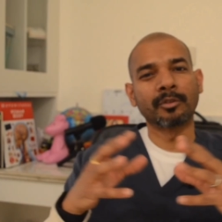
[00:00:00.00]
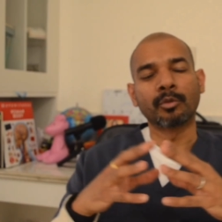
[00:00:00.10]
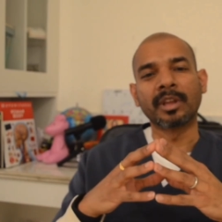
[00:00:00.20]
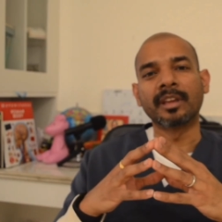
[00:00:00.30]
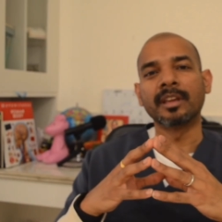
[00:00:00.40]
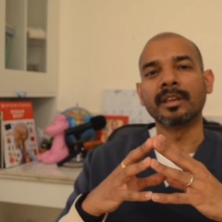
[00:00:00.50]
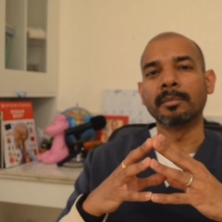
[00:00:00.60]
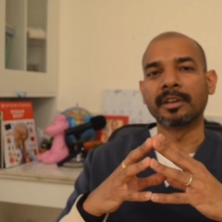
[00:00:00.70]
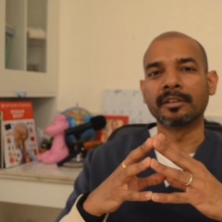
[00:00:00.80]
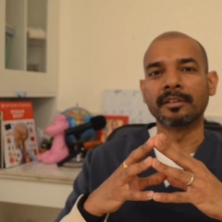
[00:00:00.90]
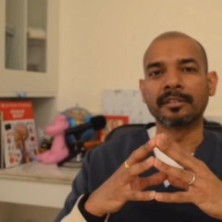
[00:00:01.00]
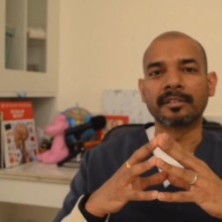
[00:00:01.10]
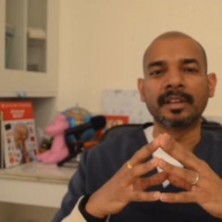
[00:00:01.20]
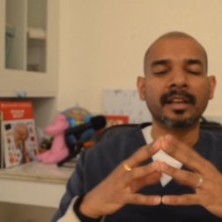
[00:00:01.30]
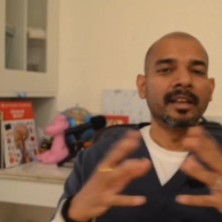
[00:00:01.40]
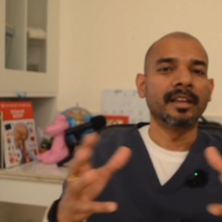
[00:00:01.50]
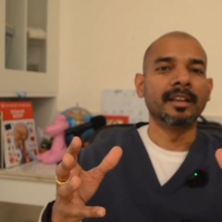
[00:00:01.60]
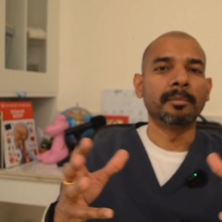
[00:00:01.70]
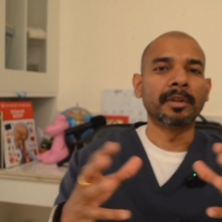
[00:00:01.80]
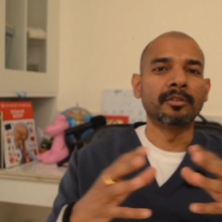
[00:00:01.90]
tricky because it
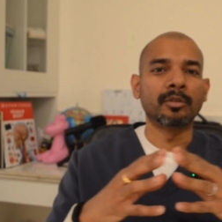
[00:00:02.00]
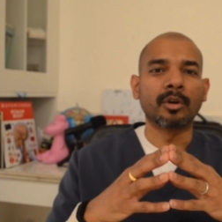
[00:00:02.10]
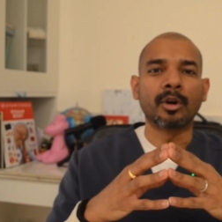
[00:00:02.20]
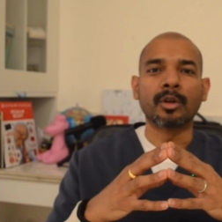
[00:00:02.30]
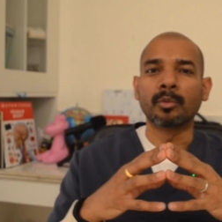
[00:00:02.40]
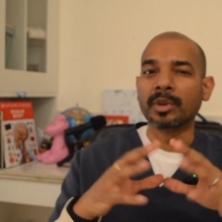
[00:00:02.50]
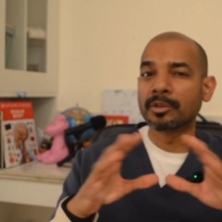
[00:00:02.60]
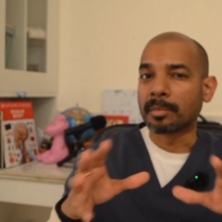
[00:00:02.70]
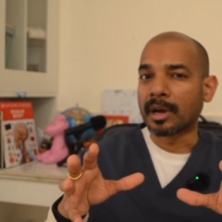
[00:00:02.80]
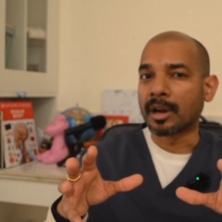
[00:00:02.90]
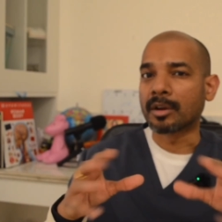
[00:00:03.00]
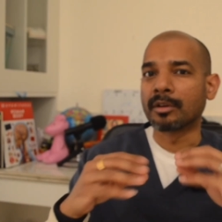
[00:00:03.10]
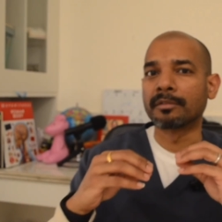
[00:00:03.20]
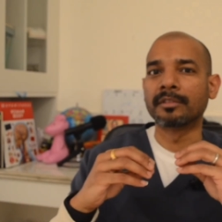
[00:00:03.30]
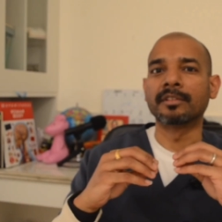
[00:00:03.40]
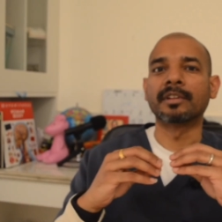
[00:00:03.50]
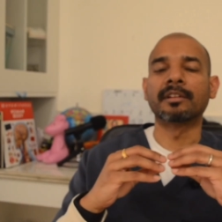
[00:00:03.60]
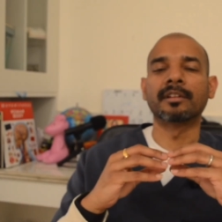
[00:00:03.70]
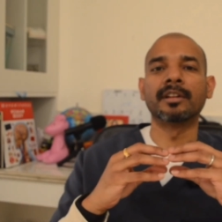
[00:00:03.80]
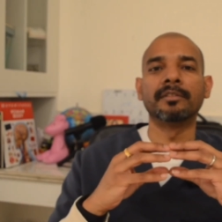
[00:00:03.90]
depends on which part of the
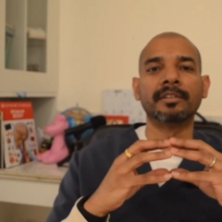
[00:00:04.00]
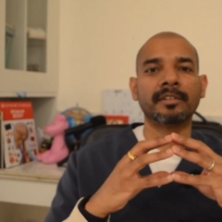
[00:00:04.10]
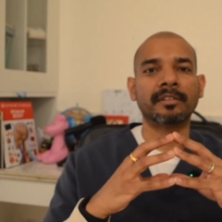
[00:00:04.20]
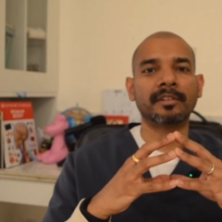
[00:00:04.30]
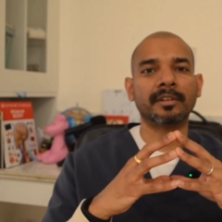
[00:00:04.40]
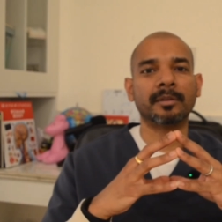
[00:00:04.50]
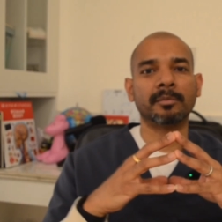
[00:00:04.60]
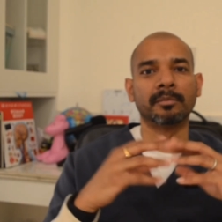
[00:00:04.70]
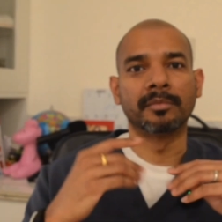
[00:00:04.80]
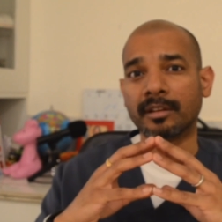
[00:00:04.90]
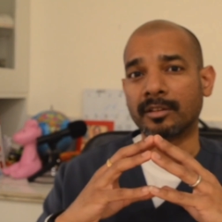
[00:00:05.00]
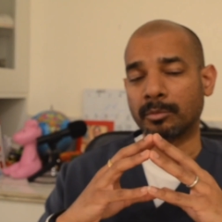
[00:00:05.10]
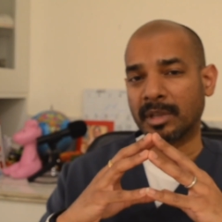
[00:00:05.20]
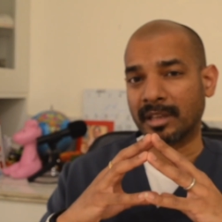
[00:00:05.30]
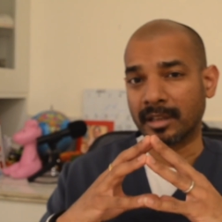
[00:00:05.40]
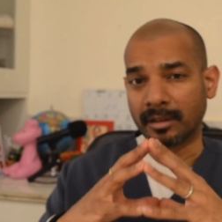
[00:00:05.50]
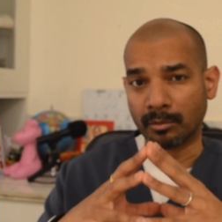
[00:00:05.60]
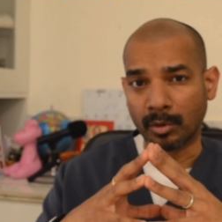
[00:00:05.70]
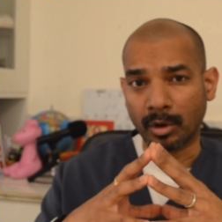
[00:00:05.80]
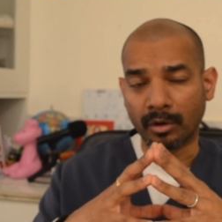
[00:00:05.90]
central nervous system is being
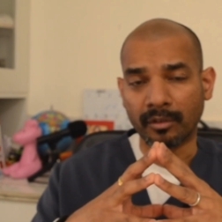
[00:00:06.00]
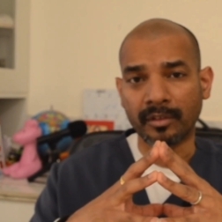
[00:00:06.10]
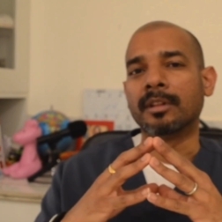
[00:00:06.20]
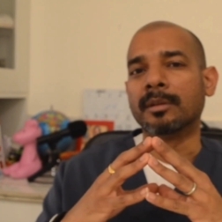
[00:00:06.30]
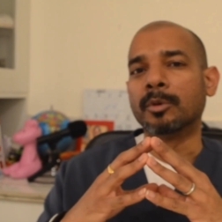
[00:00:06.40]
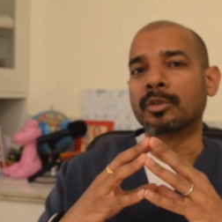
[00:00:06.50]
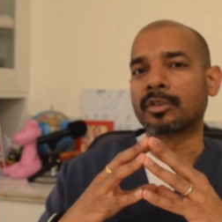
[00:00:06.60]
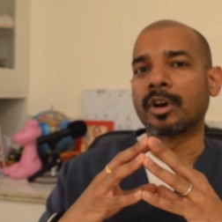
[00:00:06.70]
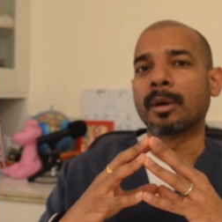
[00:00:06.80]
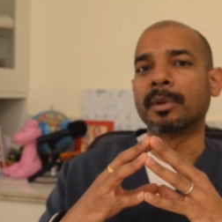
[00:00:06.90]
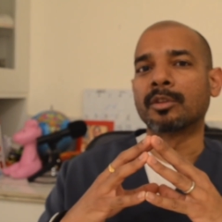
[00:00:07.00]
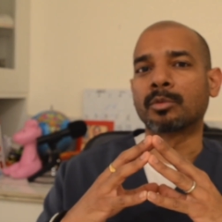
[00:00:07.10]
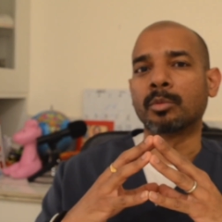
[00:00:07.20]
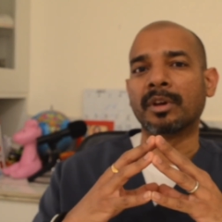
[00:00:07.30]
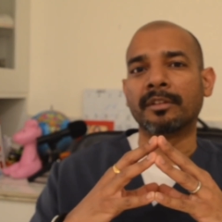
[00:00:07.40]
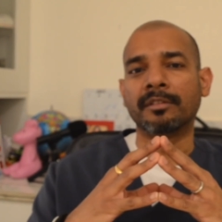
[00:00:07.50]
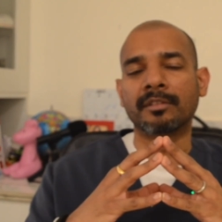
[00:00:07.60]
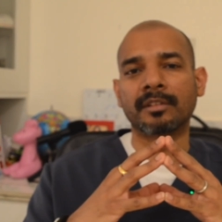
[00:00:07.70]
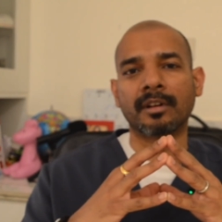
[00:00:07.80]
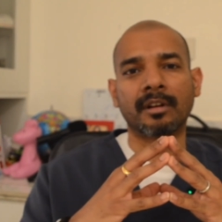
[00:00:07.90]
involved. The most commonest
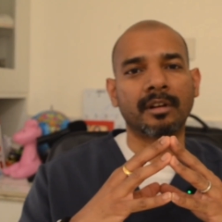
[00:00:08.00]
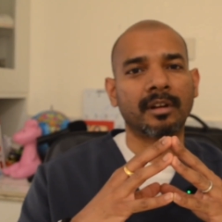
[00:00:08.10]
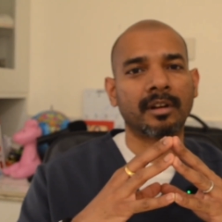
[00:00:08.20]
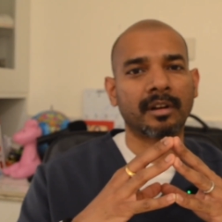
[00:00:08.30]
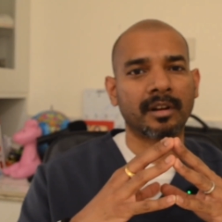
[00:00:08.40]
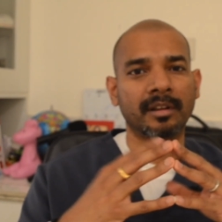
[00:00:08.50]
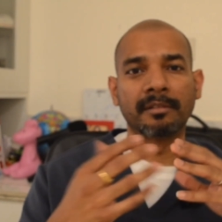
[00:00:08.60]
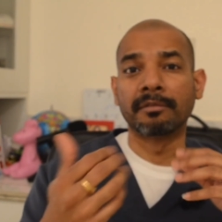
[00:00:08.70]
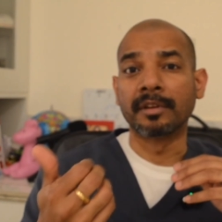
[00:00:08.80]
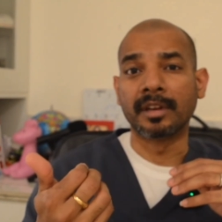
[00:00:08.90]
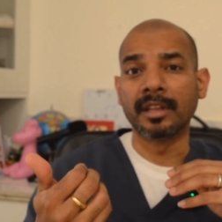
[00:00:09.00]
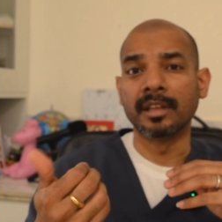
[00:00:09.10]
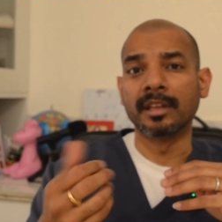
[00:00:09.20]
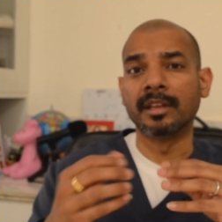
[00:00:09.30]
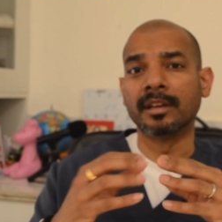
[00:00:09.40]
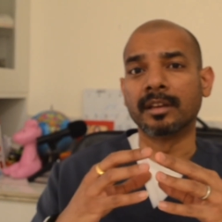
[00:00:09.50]
ones are fatigue.